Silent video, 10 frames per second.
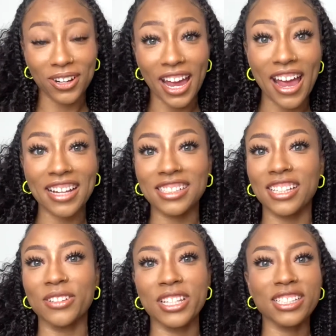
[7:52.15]
Okay,
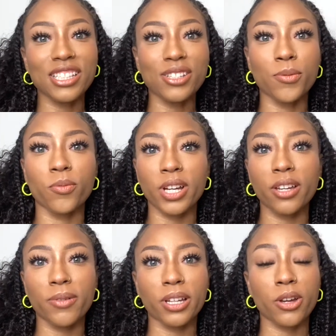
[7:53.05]
so this is a
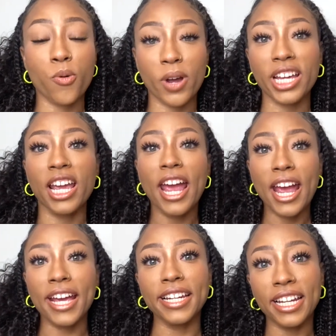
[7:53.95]
really, really quick
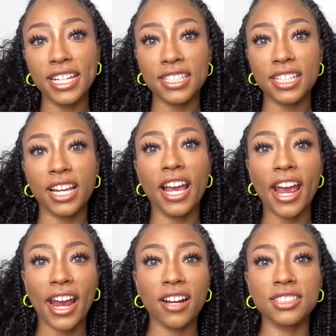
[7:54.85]
and easy
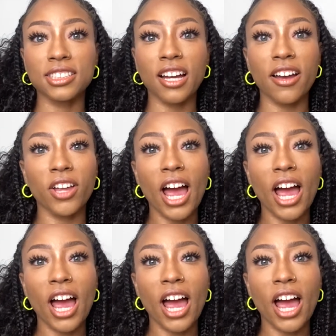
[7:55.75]
hairstyle.